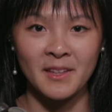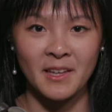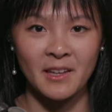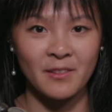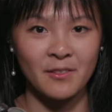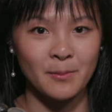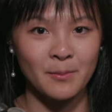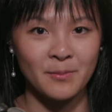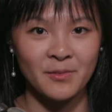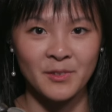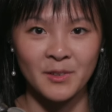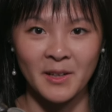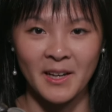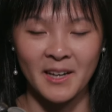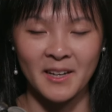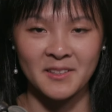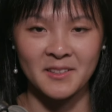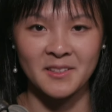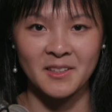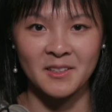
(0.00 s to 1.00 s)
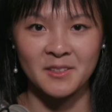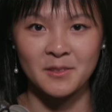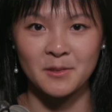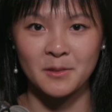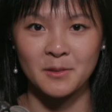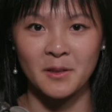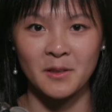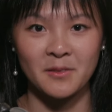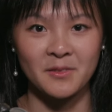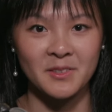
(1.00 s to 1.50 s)
They gave him full access
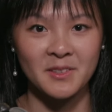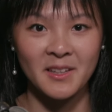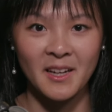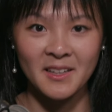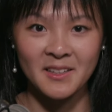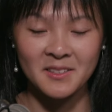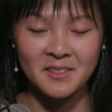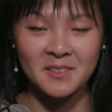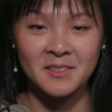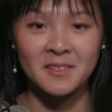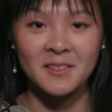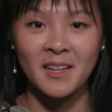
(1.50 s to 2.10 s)
to all of his tax,